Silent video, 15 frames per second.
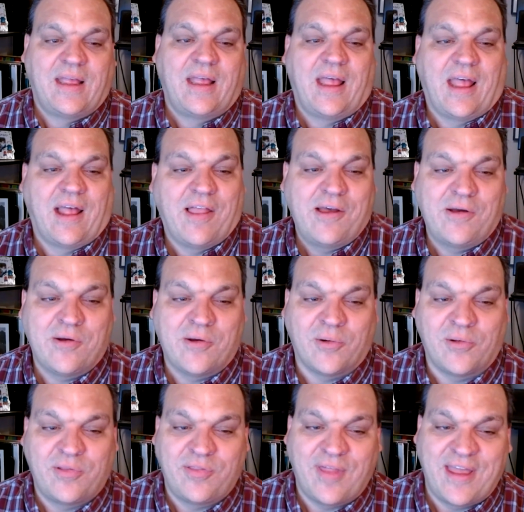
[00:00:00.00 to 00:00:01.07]
Hello,
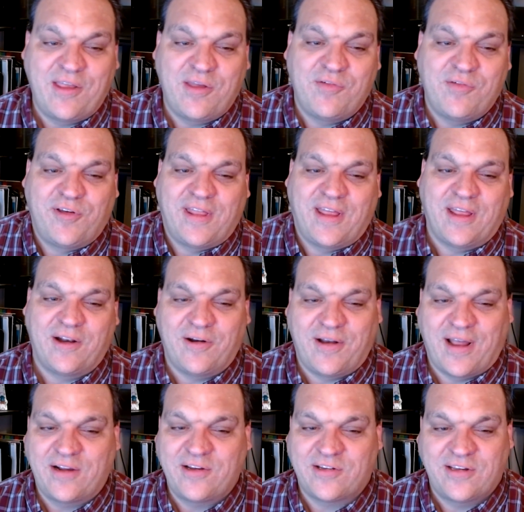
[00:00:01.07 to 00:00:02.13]
thank you for the
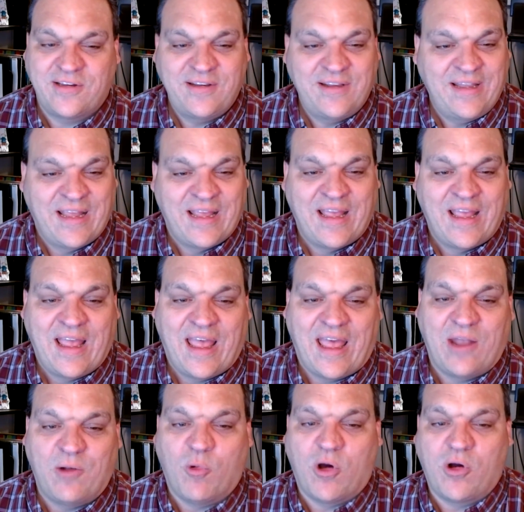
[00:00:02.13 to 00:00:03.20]
introduction,
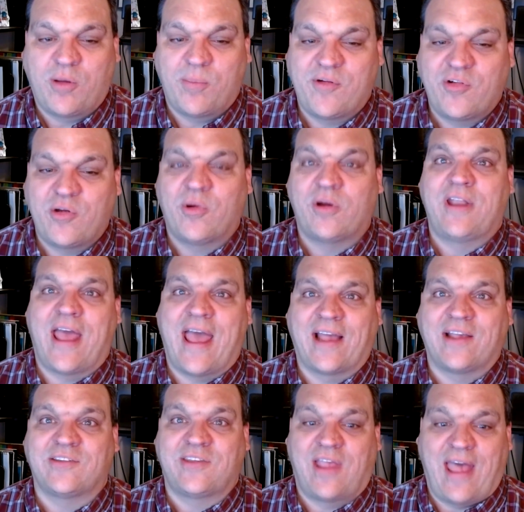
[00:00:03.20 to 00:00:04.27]
and welcome everyone to
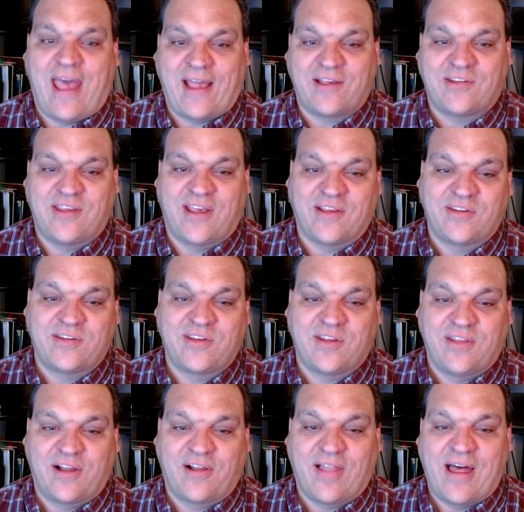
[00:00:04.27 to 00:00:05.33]
Access,
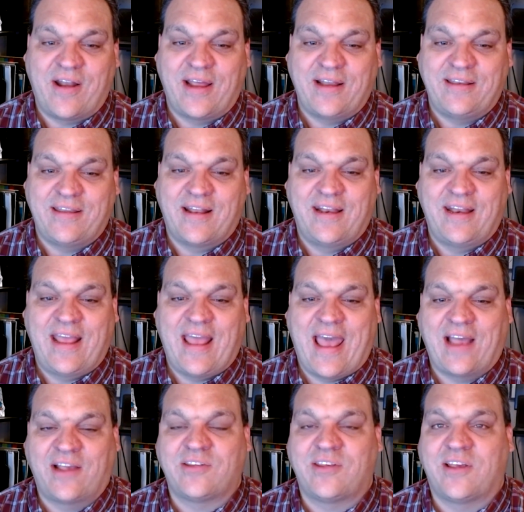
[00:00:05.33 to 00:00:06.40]
the Cloud Identity
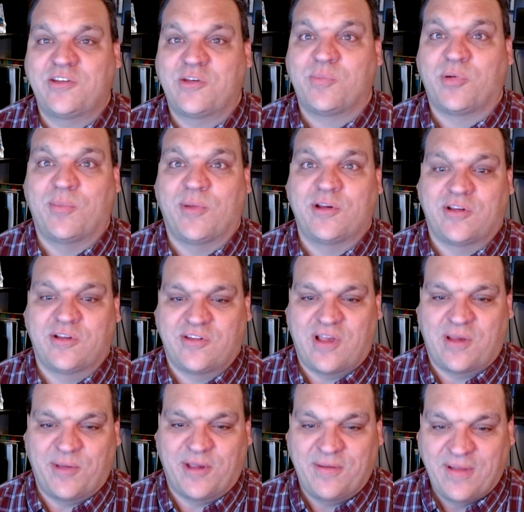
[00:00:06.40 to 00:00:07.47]
Access and Permission
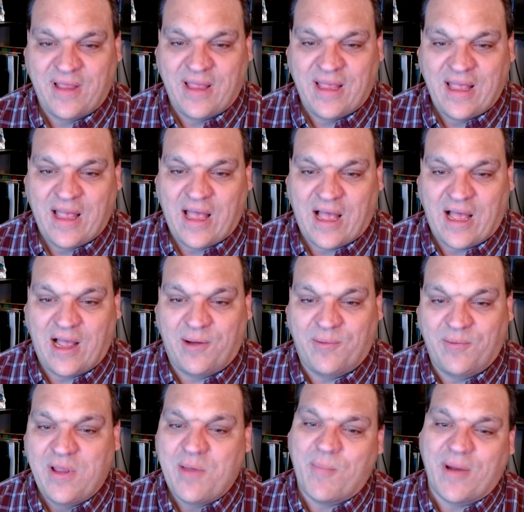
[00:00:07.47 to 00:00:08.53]
Summit.
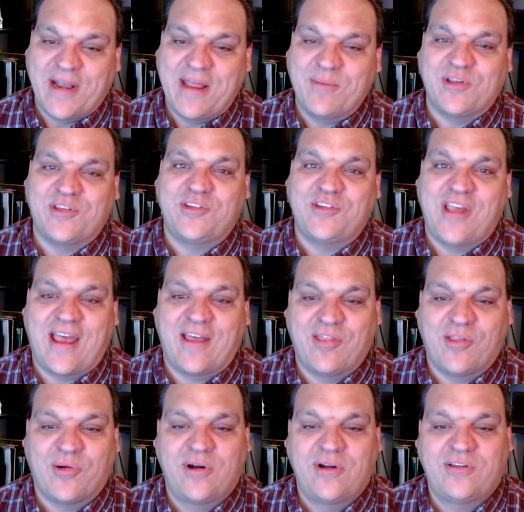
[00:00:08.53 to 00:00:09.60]
My name is Chad
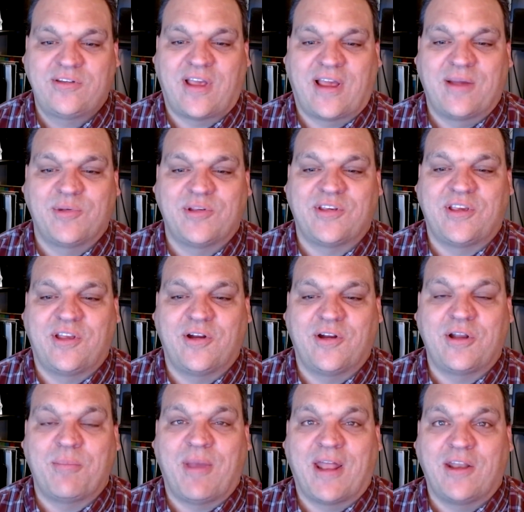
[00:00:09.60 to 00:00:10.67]
Lawrence. I'm a security
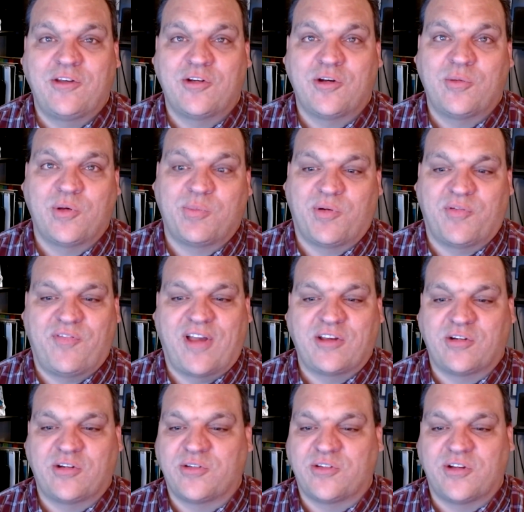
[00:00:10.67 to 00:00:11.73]
manager with
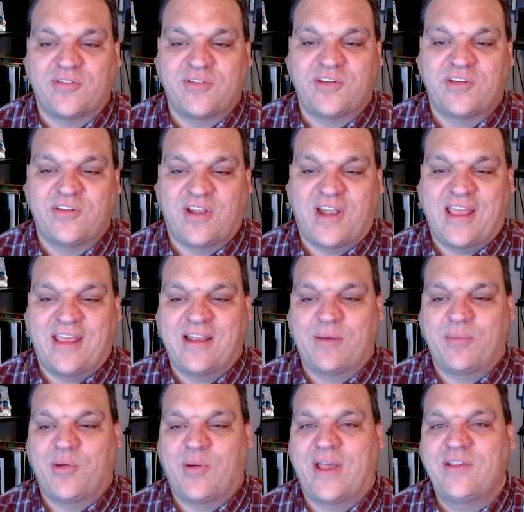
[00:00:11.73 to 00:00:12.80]
professional services at
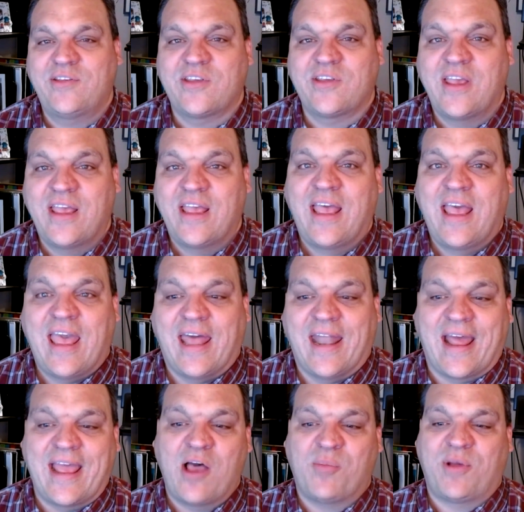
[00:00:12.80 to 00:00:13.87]
AWS, and I
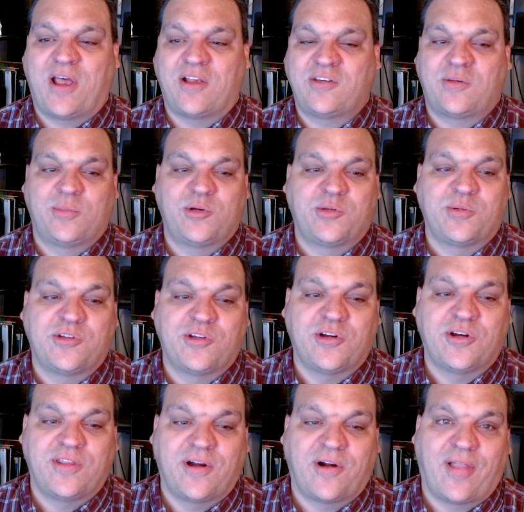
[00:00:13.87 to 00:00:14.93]
help customers
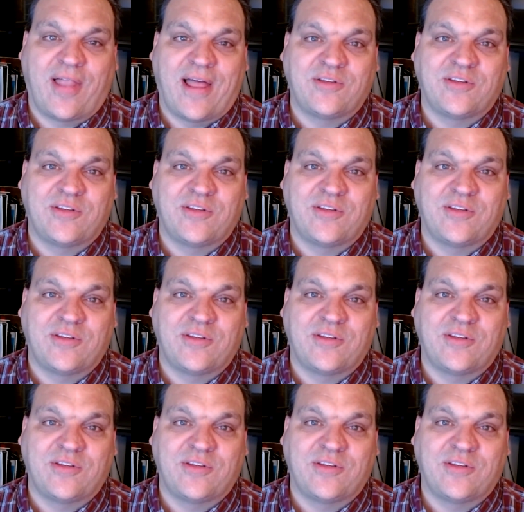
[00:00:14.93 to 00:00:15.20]
mature their cloud